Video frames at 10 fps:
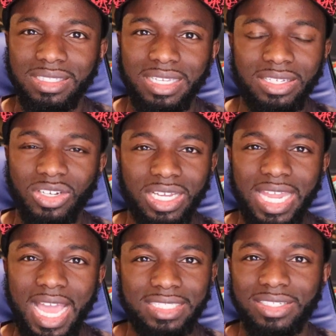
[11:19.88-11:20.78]

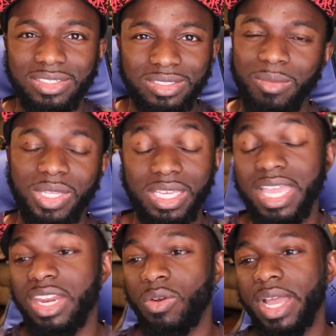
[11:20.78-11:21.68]
intergalactic or something.
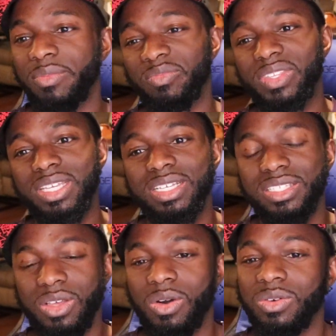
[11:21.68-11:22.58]
Anyway,
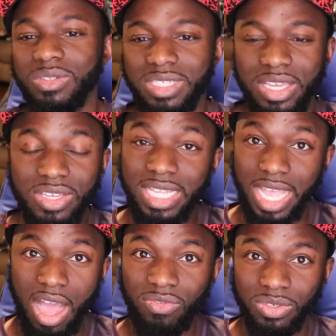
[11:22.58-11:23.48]
so yeah, you got the
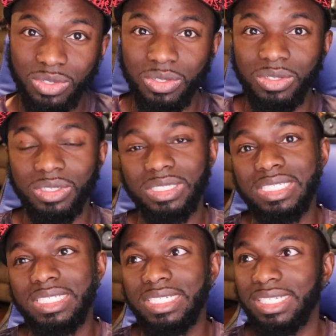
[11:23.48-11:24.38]
Alpha Core,
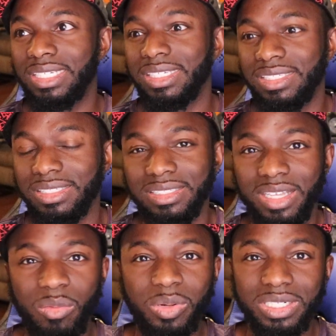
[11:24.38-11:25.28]
and
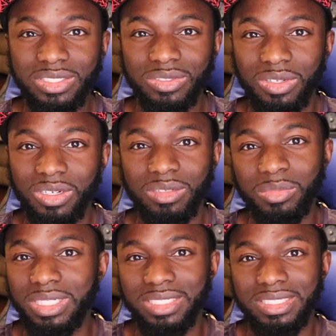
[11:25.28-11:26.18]
they're pretty strong,
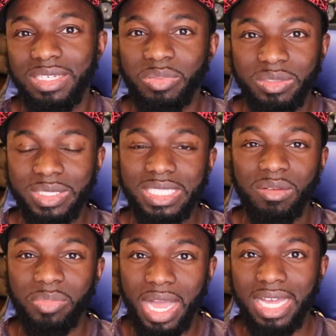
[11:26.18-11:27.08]
but they pretty much
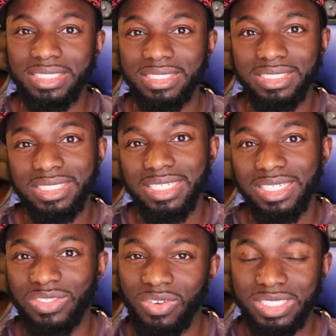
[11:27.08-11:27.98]
get bodied,
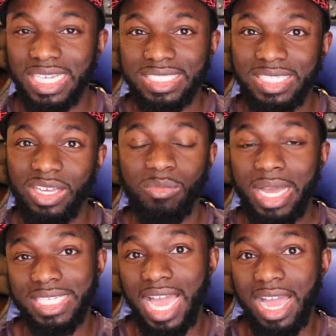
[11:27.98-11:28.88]
as far as I could tell,
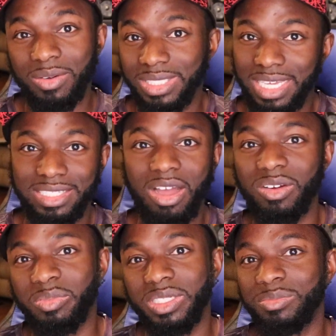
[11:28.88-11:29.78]
by Yara. Like
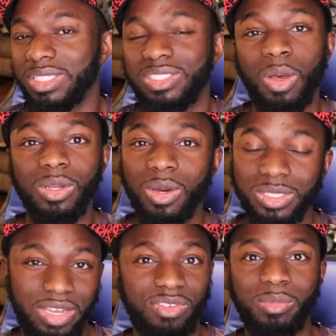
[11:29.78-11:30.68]
Yara pretty much
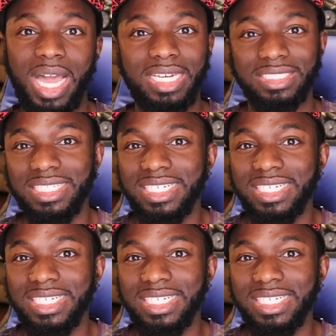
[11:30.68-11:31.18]
solos everybody.